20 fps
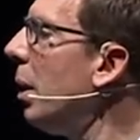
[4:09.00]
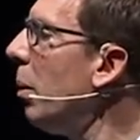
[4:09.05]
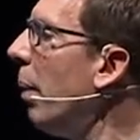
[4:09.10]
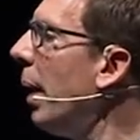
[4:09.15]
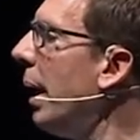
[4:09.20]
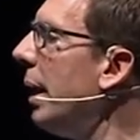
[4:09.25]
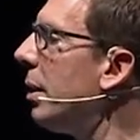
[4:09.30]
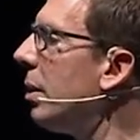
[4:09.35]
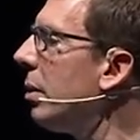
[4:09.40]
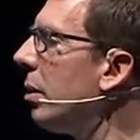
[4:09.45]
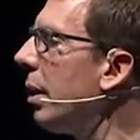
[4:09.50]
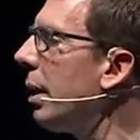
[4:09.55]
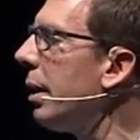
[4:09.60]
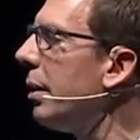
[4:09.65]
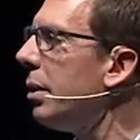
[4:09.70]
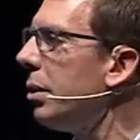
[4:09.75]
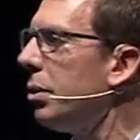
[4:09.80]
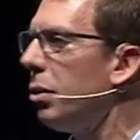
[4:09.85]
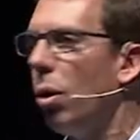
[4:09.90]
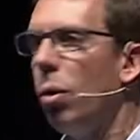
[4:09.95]
way to look at
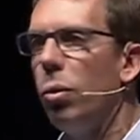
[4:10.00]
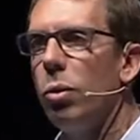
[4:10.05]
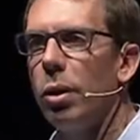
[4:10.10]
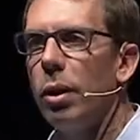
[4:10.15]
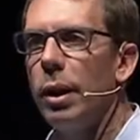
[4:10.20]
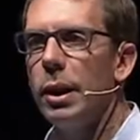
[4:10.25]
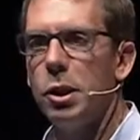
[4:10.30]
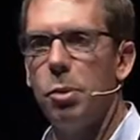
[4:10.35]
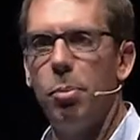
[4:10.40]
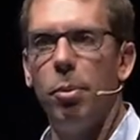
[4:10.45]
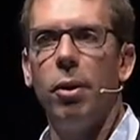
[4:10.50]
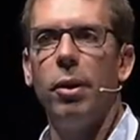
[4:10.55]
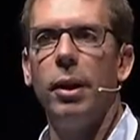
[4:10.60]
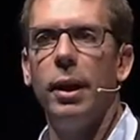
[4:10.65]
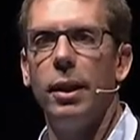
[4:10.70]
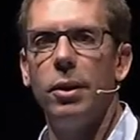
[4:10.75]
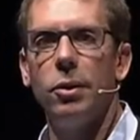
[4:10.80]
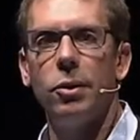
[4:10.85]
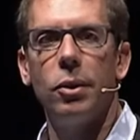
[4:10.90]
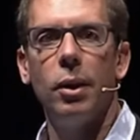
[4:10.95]
the total
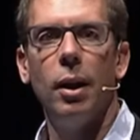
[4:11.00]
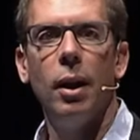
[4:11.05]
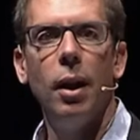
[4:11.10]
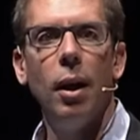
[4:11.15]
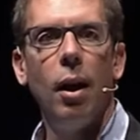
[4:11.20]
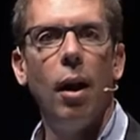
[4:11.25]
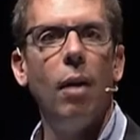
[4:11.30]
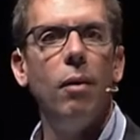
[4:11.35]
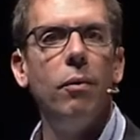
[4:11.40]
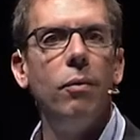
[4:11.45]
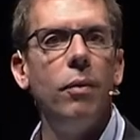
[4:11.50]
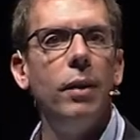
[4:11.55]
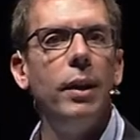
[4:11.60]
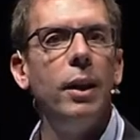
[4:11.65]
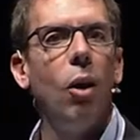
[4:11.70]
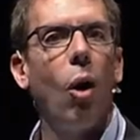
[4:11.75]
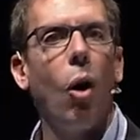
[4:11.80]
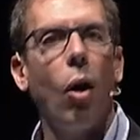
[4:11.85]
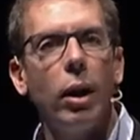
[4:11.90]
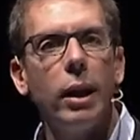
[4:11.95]
experience of
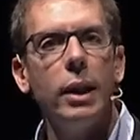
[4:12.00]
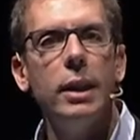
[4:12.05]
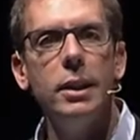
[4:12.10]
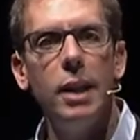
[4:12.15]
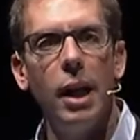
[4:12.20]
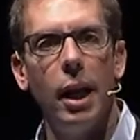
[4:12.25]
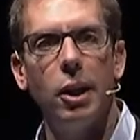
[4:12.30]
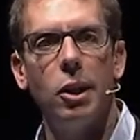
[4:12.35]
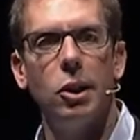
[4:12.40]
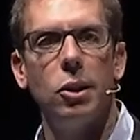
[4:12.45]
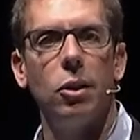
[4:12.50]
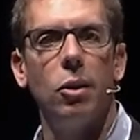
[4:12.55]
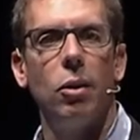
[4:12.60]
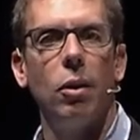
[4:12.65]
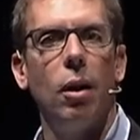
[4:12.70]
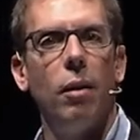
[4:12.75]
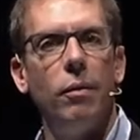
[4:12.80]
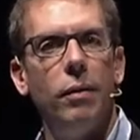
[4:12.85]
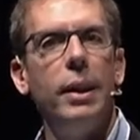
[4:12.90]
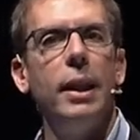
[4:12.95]
the architecture
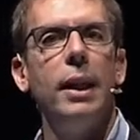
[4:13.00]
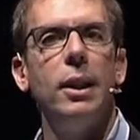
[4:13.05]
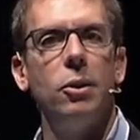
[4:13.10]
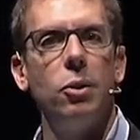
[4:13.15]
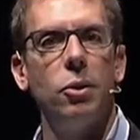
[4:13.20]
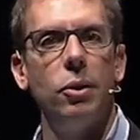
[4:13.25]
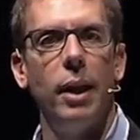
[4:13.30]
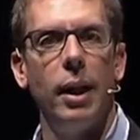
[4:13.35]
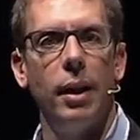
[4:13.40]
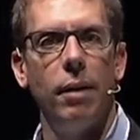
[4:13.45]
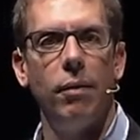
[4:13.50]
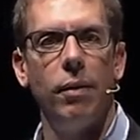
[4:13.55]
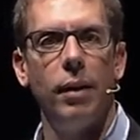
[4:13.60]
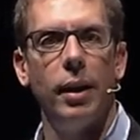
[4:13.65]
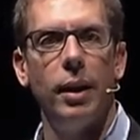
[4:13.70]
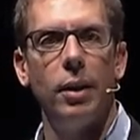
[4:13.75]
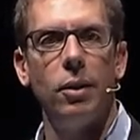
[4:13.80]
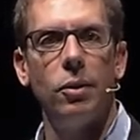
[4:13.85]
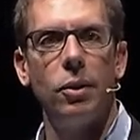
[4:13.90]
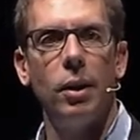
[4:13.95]
of the Internet of
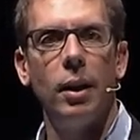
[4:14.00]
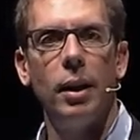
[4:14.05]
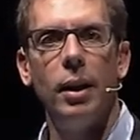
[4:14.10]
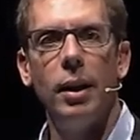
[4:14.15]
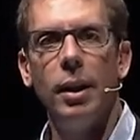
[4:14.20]
Things.